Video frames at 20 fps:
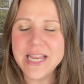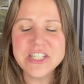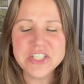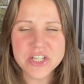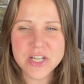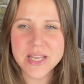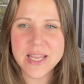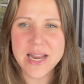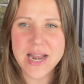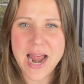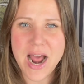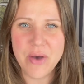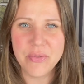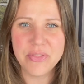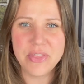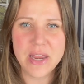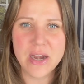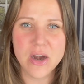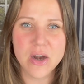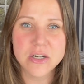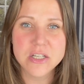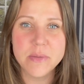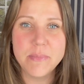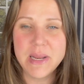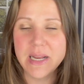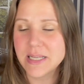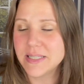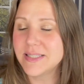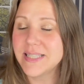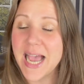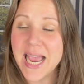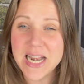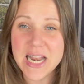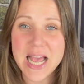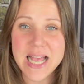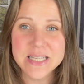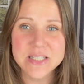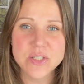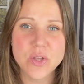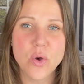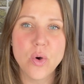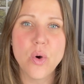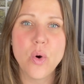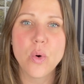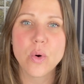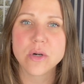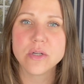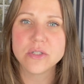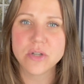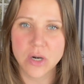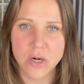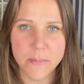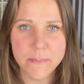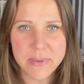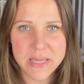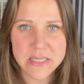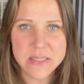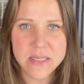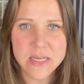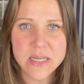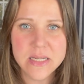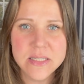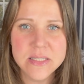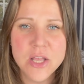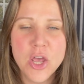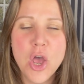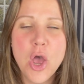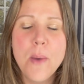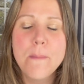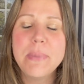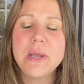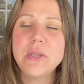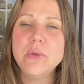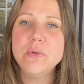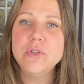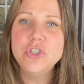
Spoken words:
itching to get out there to make a side hustle or start a business, but you